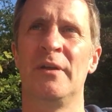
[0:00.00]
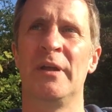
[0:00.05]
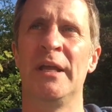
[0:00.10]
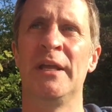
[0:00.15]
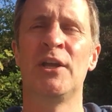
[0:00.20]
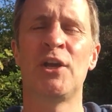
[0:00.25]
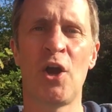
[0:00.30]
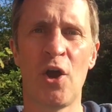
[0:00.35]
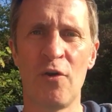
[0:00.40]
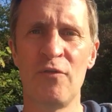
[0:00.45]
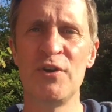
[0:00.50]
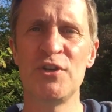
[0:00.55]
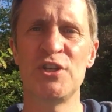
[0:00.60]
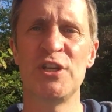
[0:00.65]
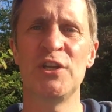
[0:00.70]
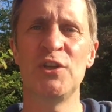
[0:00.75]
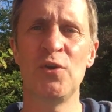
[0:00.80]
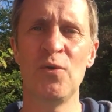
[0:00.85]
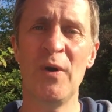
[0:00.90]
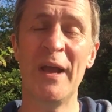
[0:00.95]

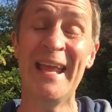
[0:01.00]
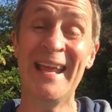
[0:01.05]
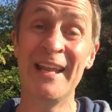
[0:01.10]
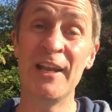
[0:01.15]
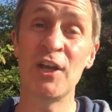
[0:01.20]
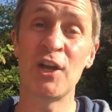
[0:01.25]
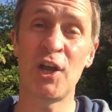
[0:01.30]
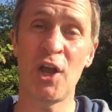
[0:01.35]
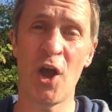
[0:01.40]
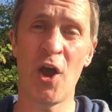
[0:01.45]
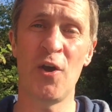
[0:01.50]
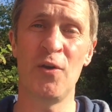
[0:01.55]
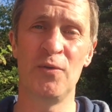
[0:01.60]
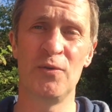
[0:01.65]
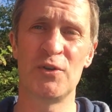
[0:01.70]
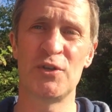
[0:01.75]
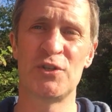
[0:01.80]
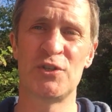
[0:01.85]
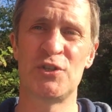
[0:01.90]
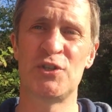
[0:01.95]
encouraging your inner
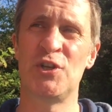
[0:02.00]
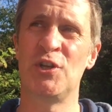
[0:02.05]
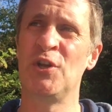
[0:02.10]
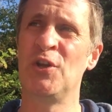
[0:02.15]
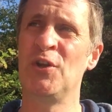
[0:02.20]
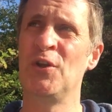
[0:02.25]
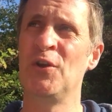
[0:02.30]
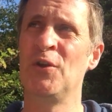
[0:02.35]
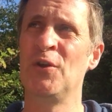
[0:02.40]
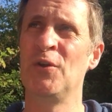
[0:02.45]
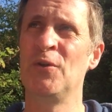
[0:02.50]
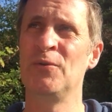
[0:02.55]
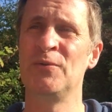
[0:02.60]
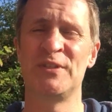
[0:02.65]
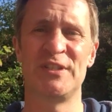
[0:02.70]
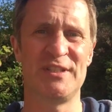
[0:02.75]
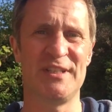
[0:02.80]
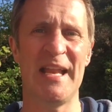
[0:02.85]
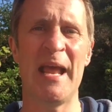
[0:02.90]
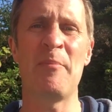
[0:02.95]
coach to
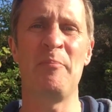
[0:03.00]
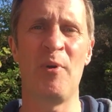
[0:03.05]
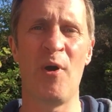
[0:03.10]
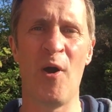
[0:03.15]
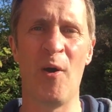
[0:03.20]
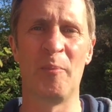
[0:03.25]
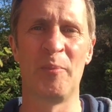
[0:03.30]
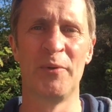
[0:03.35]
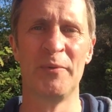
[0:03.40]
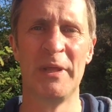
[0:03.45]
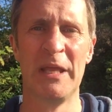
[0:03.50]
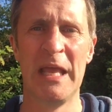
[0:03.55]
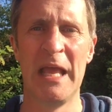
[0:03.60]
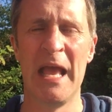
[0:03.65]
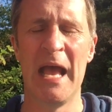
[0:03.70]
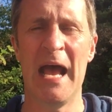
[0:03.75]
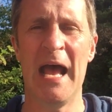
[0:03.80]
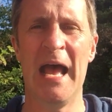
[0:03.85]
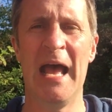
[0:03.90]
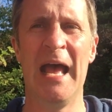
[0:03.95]
step up.
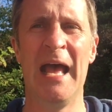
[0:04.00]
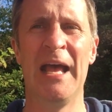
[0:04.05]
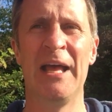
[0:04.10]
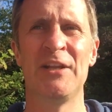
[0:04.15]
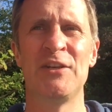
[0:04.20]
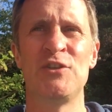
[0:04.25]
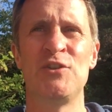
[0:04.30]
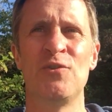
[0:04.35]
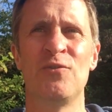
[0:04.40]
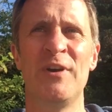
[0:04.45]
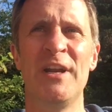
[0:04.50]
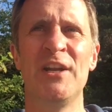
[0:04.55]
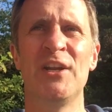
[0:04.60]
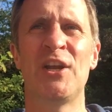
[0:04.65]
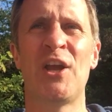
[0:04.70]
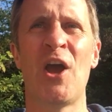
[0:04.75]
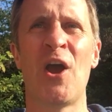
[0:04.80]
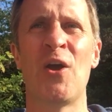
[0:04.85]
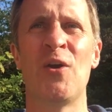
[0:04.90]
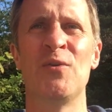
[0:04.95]
And your inner
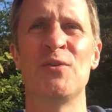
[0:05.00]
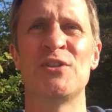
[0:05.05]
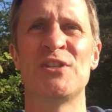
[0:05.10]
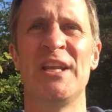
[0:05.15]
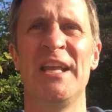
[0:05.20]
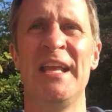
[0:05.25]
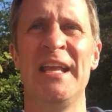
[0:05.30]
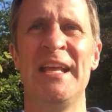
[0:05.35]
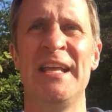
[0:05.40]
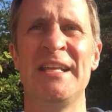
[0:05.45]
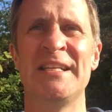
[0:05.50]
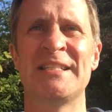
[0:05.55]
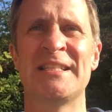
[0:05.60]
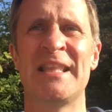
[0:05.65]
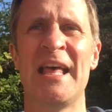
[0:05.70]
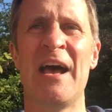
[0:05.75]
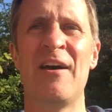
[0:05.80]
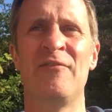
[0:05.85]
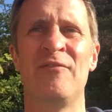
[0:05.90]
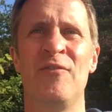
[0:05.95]
coach is
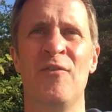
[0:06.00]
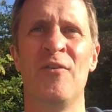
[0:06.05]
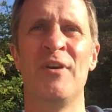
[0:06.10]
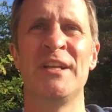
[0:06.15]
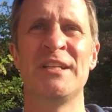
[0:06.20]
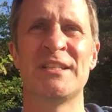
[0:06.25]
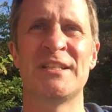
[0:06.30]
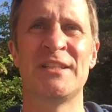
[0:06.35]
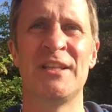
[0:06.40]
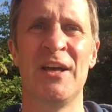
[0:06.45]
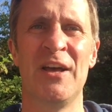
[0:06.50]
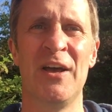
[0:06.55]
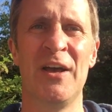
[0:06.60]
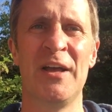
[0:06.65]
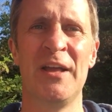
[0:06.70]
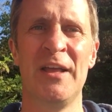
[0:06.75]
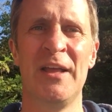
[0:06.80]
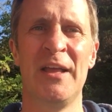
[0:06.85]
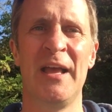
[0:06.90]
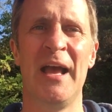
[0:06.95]
that voice that
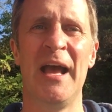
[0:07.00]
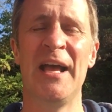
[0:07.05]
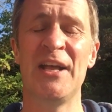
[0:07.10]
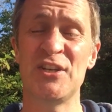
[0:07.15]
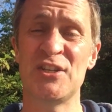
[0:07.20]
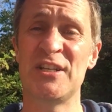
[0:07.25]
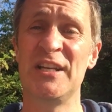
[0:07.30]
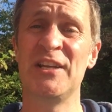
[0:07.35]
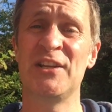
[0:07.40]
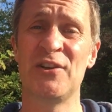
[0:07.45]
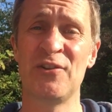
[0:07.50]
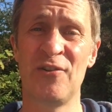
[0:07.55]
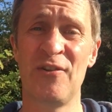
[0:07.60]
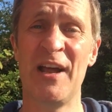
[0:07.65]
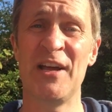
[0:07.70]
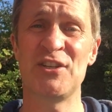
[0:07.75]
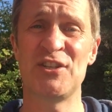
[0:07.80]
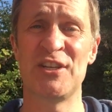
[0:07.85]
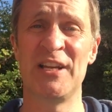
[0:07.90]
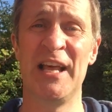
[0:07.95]
actually
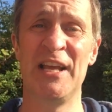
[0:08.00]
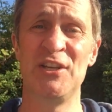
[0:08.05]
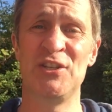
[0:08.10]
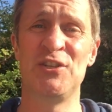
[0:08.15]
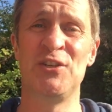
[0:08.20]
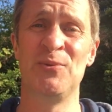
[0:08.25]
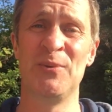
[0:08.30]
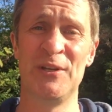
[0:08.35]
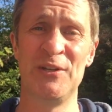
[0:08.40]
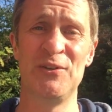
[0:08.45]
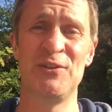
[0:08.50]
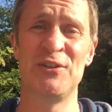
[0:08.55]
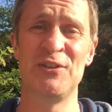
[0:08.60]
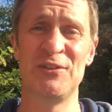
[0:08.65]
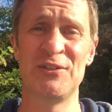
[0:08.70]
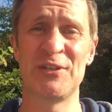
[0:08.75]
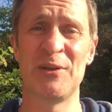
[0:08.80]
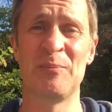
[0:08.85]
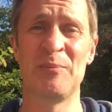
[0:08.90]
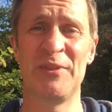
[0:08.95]
congratulates you when you do
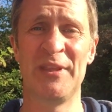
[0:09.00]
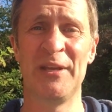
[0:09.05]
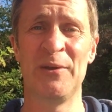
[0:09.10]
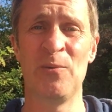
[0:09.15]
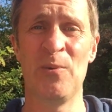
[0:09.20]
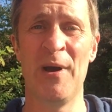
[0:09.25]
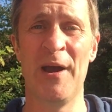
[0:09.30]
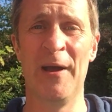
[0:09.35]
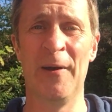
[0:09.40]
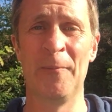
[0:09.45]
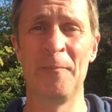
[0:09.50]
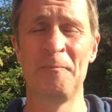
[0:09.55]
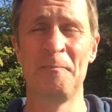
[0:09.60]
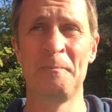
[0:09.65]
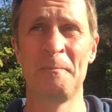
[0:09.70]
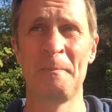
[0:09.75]
something well.